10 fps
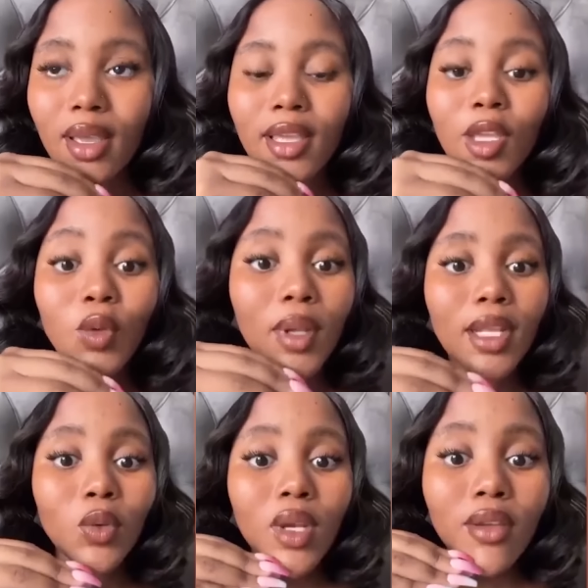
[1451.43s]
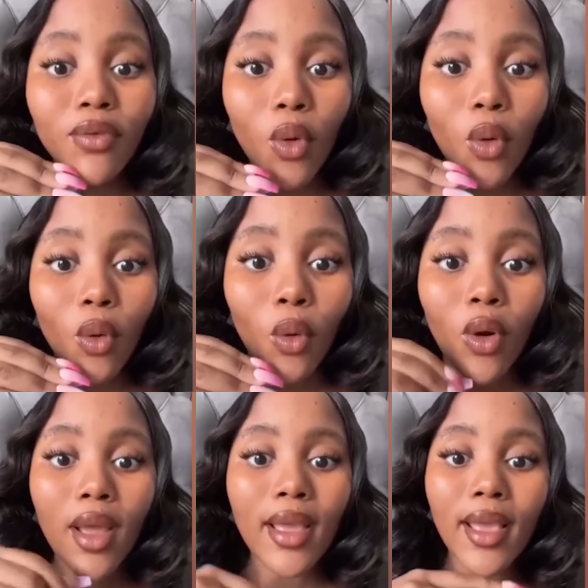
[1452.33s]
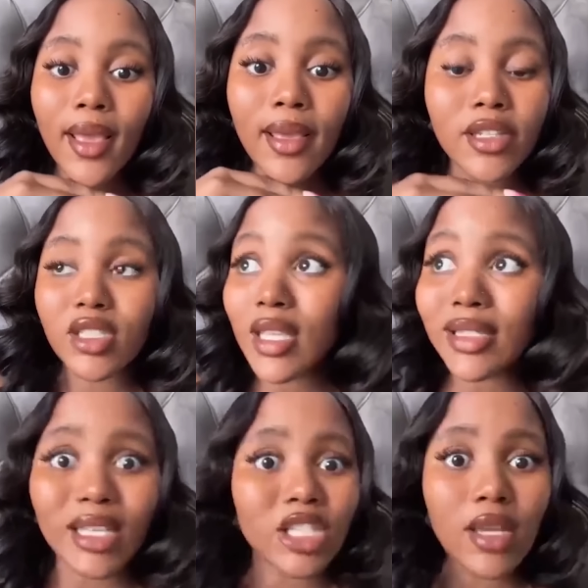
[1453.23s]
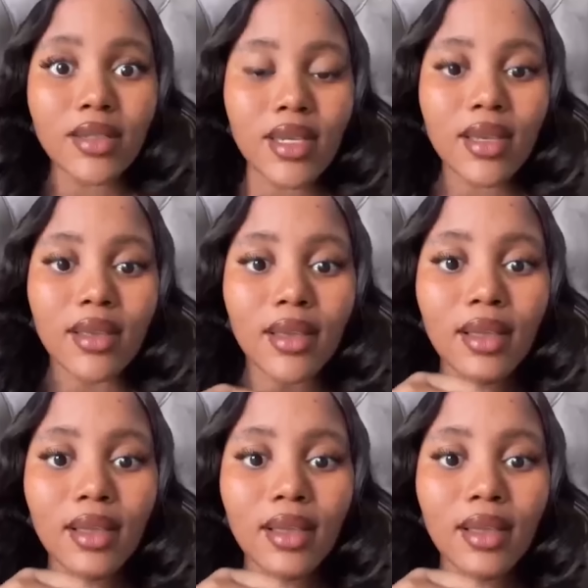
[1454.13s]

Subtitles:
Get 2024, hey, things are changing.